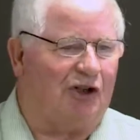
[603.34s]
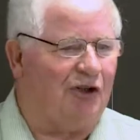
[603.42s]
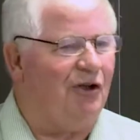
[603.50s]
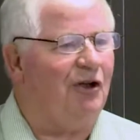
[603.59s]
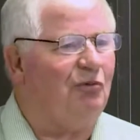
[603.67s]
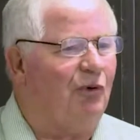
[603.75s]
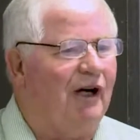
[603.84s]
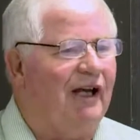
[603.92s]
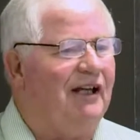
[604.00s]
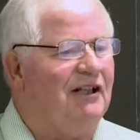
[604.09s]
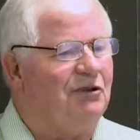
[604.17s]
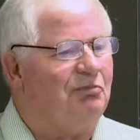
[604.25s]
are good
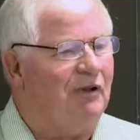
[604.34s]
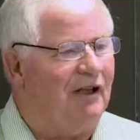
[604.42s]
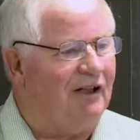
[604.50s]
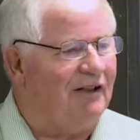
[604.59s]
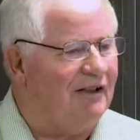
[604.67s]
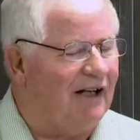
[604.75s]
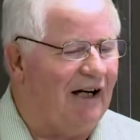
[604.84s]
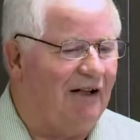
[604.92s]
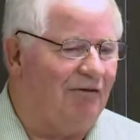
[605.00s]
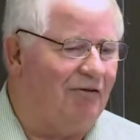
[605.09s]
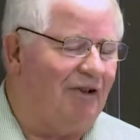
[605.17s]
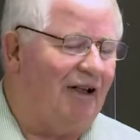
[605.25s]
ways, but
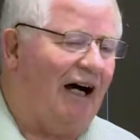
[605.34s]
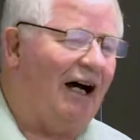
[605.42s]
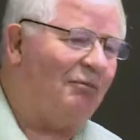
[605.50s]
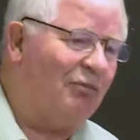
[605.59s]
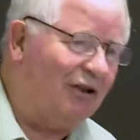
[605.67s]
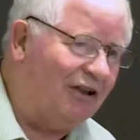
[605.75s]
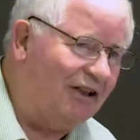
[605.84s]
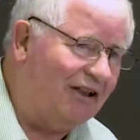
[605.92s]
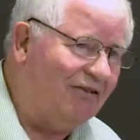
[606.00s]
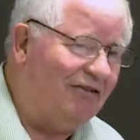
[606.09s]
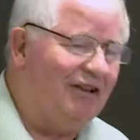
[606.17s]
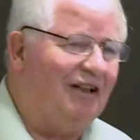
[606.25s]
I
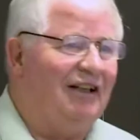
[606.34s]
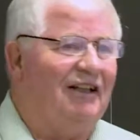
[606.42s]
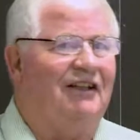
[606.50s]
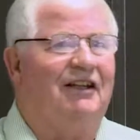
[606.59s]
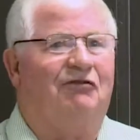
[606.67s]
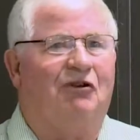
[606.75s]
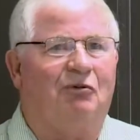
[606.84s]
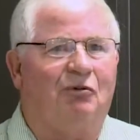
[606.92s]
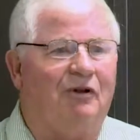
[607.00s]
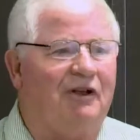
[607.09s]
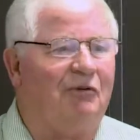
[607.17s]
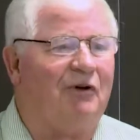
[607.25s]
believe that if you
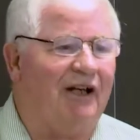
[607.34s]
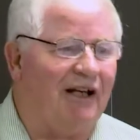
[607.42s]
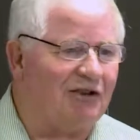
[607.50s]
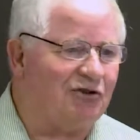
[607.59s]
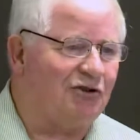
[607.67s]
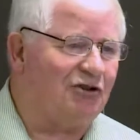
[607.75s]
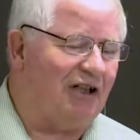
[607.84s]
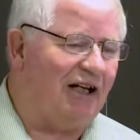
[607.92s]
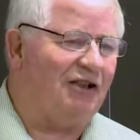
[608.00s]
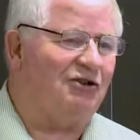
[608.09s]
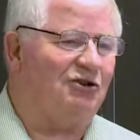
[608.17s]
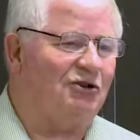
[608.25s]
really want to
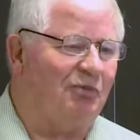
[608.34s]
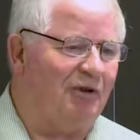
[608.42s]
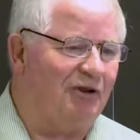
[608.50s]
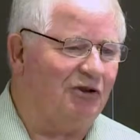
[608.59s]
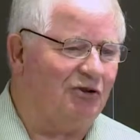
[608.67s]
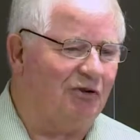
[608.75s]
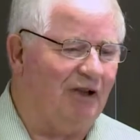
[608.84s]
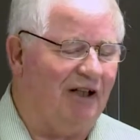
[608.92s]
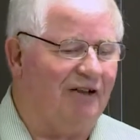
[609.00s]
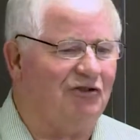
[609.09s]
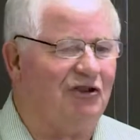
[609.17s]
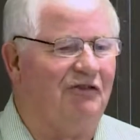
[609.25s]
exercise your spiritual
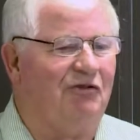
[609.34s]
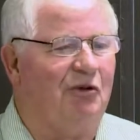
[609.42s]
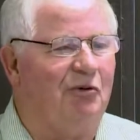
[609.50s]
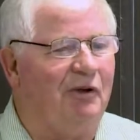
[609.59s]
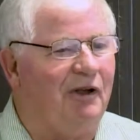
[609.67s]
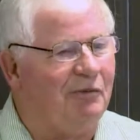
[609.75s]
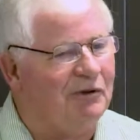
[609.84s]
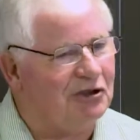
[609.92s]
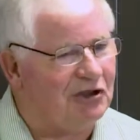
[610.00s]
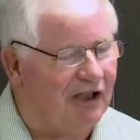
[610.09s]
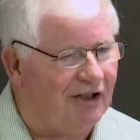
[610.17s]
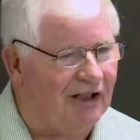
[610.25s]
gifts, and if you really want to
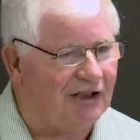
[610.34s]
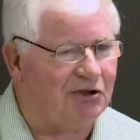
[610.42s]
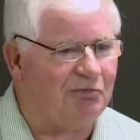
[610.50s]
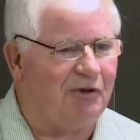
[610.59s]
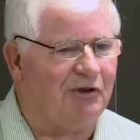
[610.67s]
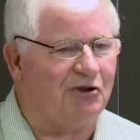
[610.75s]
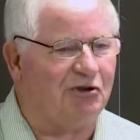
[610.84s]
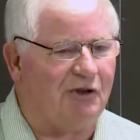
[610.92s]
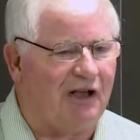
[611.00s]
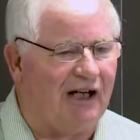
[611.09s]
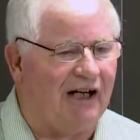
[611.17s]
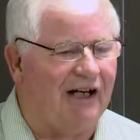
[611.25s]
stay on that spiritual
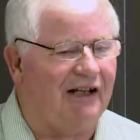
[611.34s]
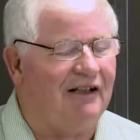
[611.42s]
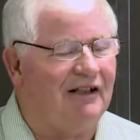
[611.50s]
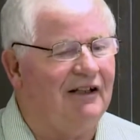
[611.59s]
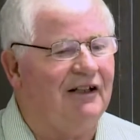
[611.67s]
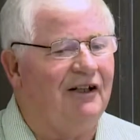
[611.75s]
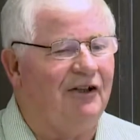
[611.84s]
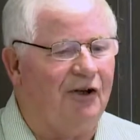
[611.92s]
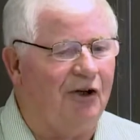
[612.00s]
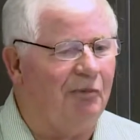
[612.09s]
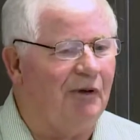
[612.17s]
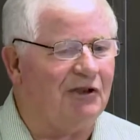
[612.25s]
high, the
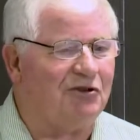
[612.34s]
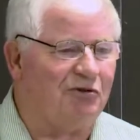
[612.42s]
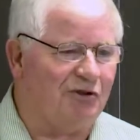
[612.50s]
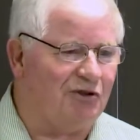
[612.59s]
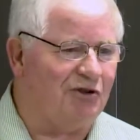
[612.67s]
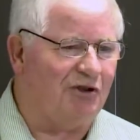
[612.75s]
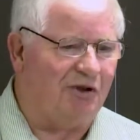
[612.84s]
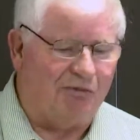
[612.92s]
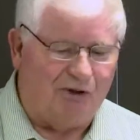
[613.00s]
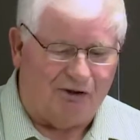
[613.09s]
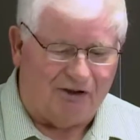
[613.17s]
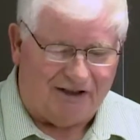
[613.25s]
home-based Christian
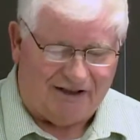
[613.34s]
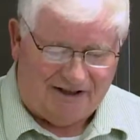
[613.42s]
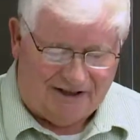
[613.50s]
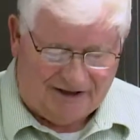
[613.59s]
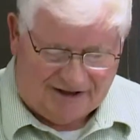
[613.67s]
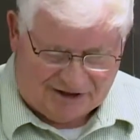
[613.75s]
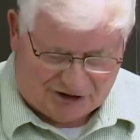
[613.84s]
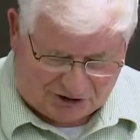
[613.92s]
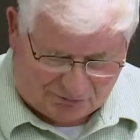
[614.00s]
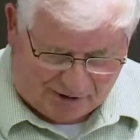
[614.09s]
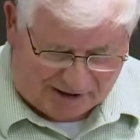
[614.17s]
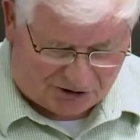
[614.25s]
community is
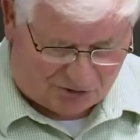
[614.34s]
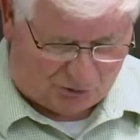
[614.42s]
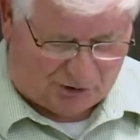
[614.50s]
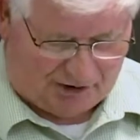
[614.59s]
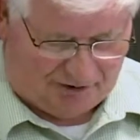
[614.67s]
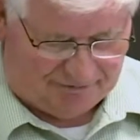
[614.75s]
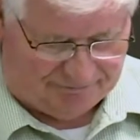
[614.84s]
the best way.